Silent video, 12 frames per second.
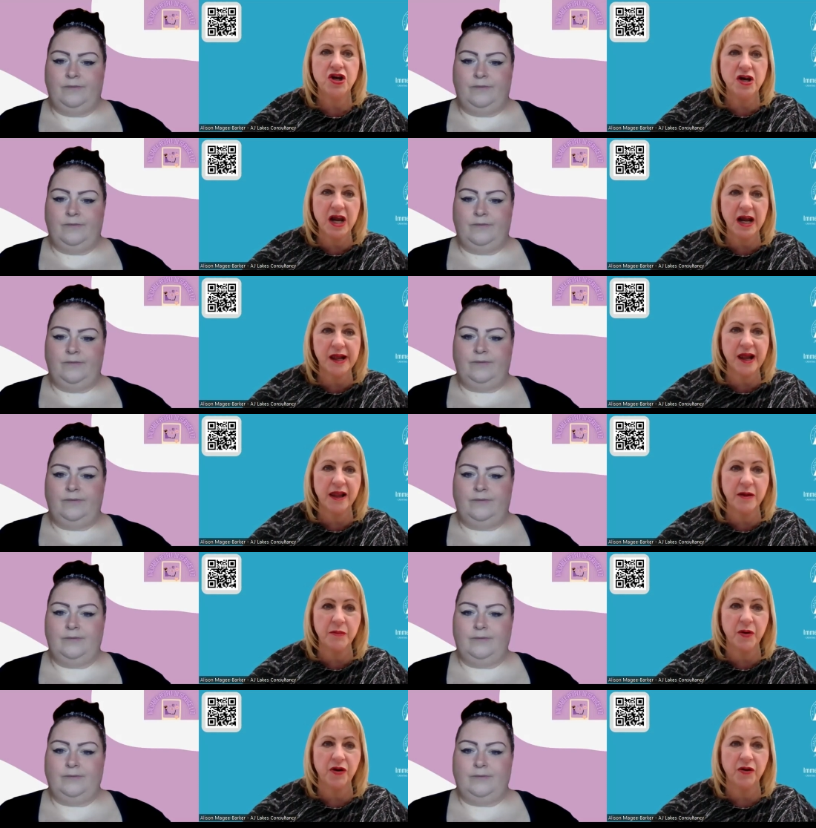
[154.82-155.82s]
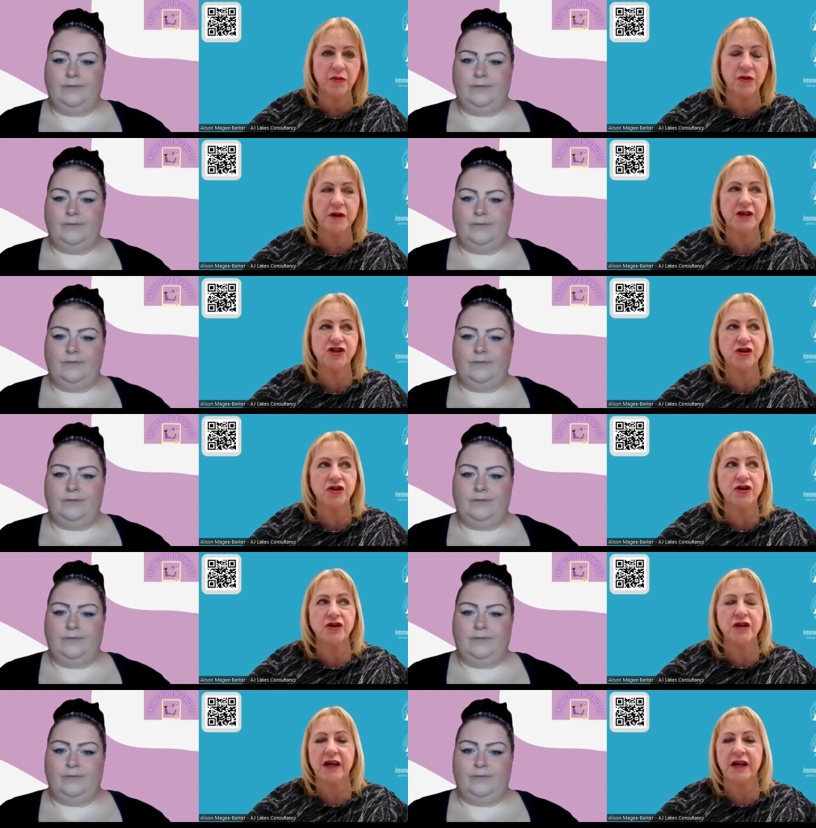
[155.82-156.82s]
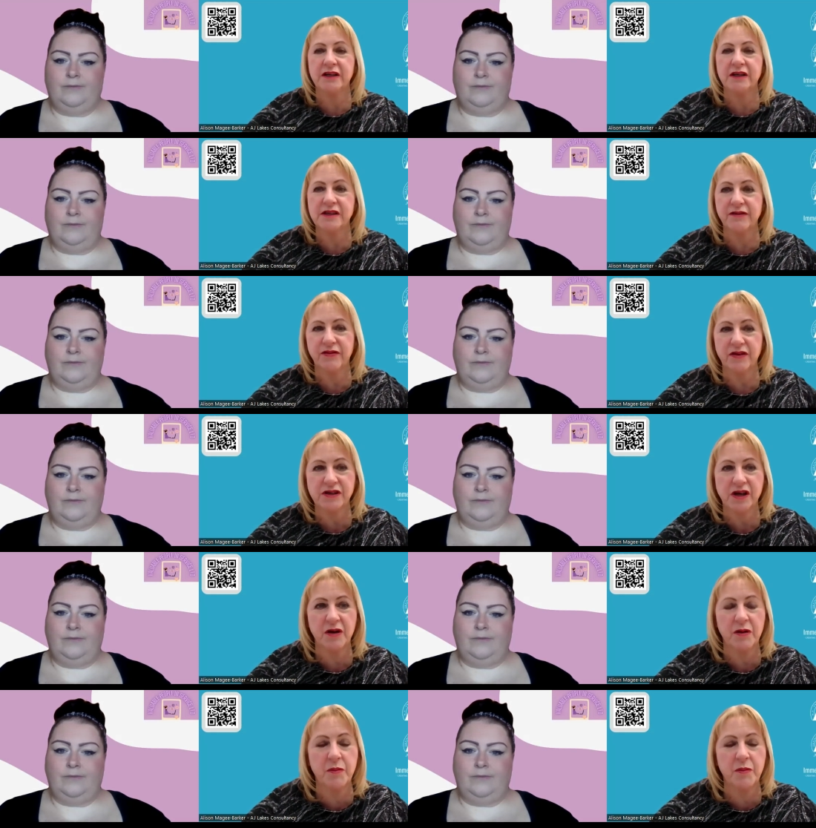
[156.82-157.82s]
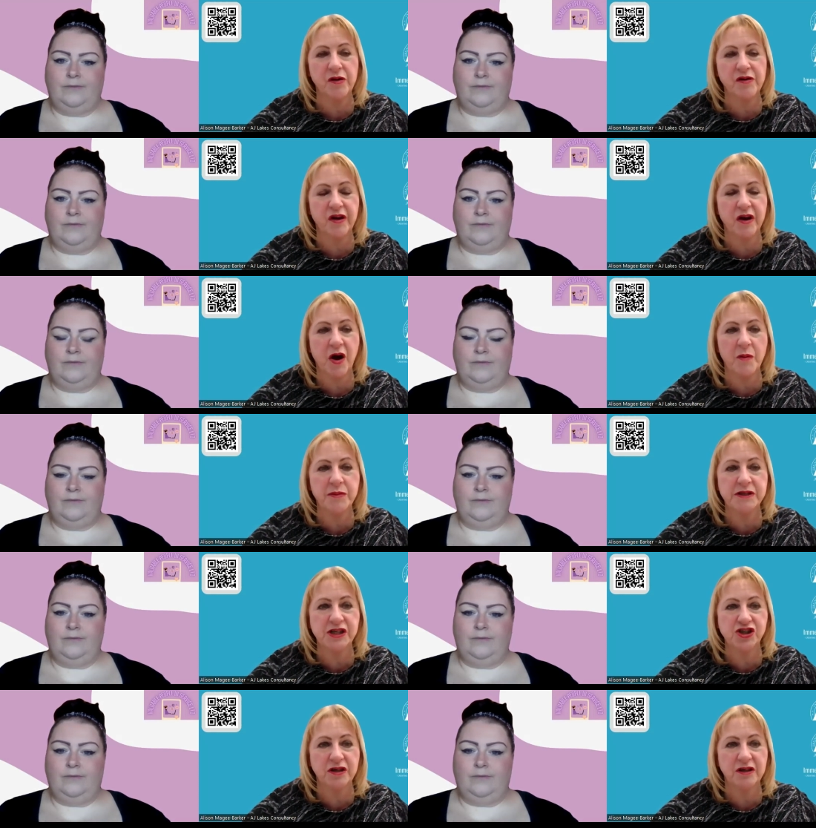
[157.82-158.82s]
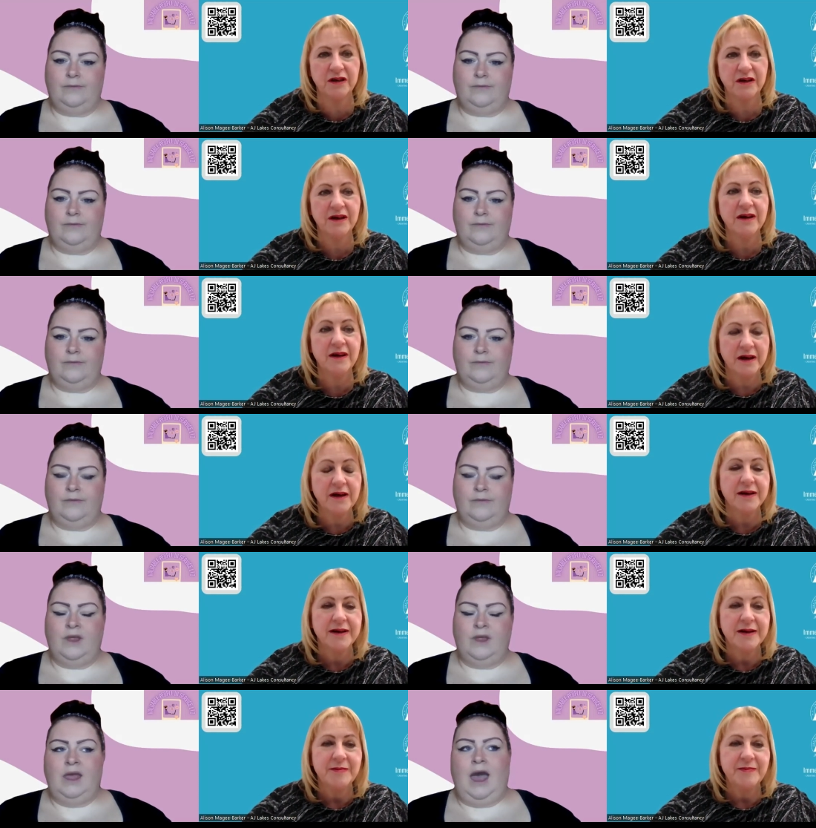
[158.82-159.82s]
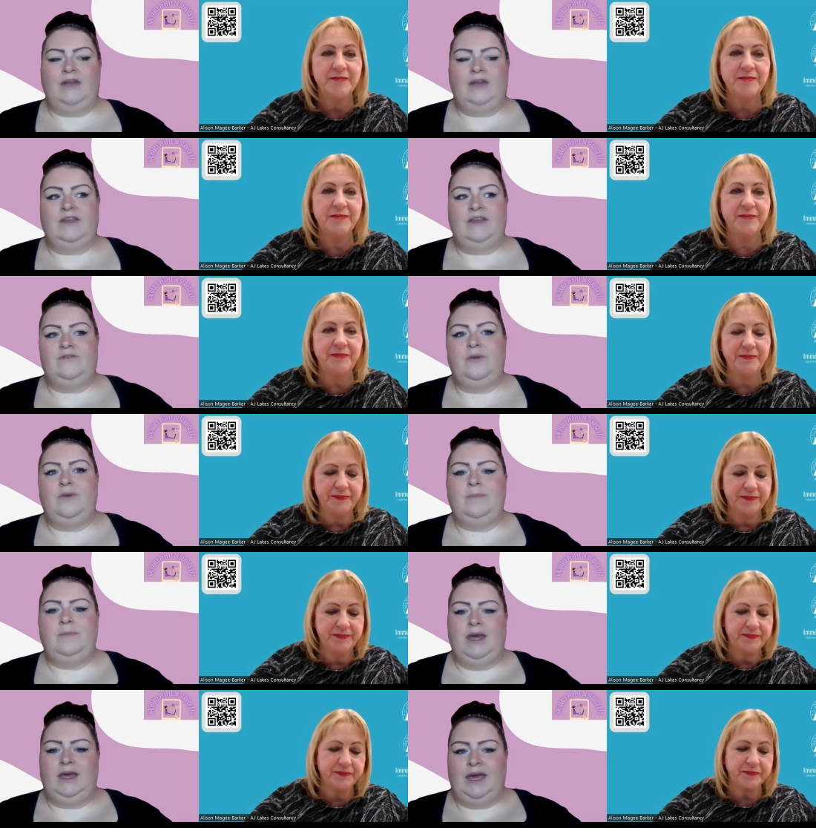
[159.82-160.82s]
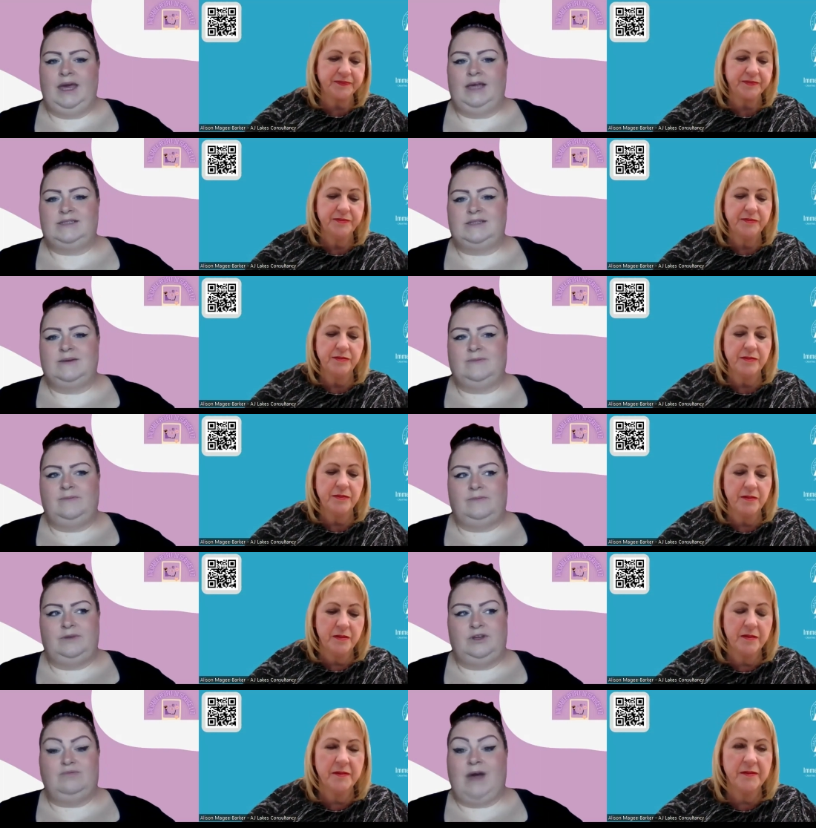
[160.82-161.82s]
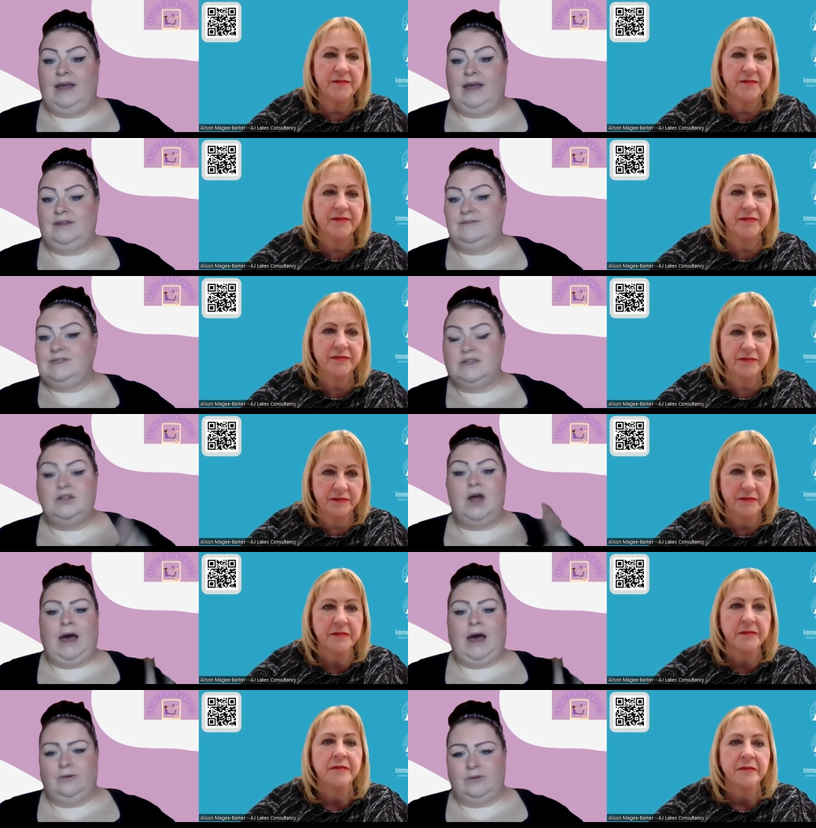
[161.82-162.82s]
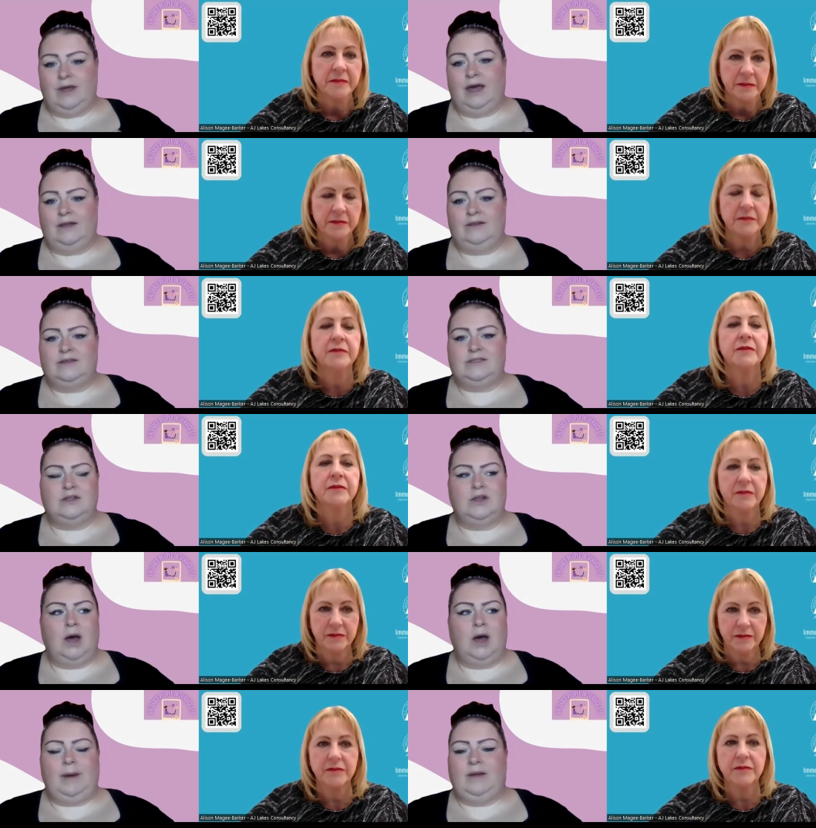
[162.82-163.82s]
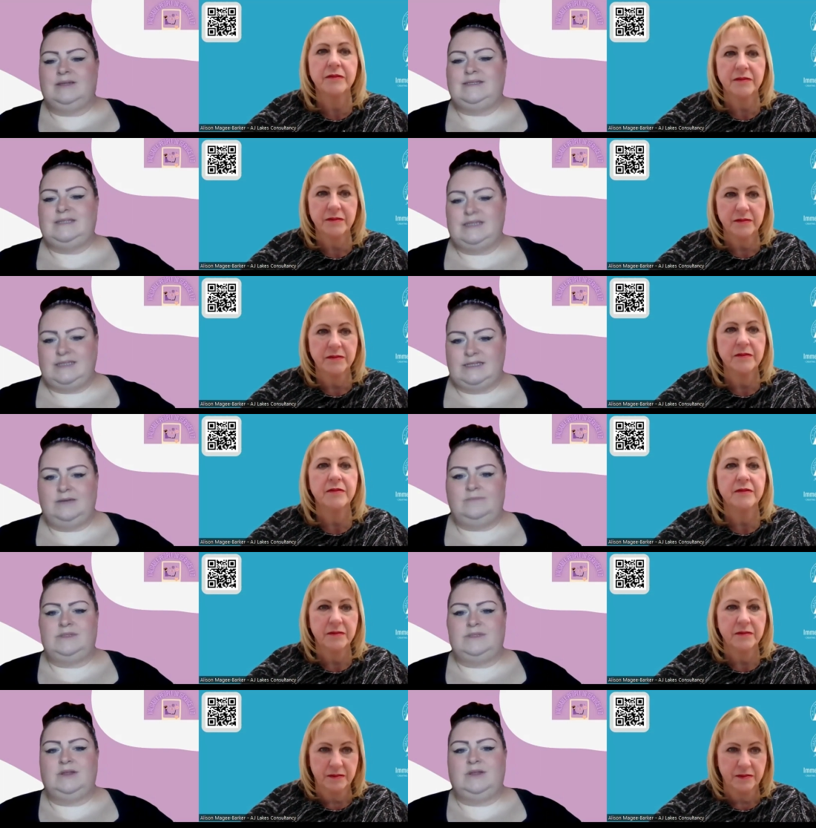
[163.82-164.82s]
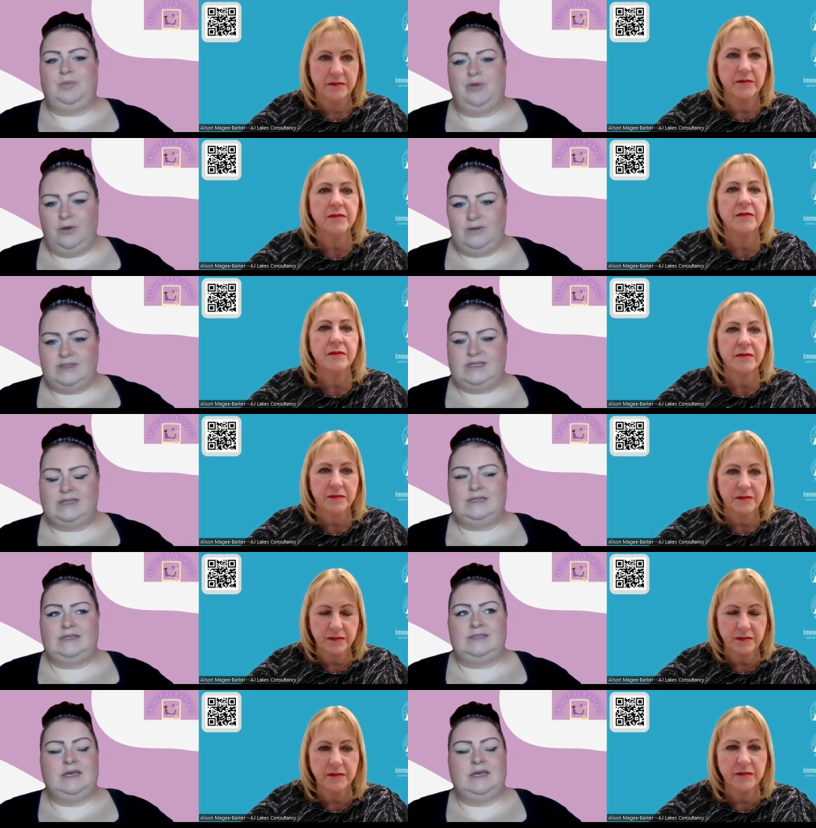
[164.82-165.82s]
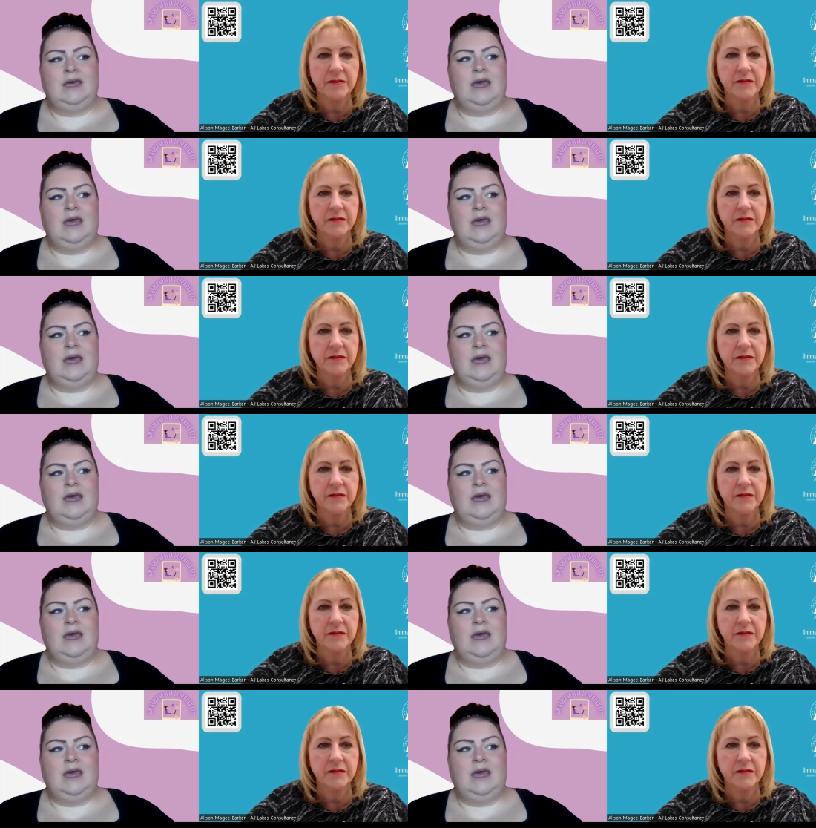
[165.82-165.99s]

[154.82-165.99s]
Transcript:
Speaker 1: unique selling point what makes you unique and different uh, opposed to your competition
Speaker 2: i think for me it's you're right there is a lot out there there's a lot about the systems and the processes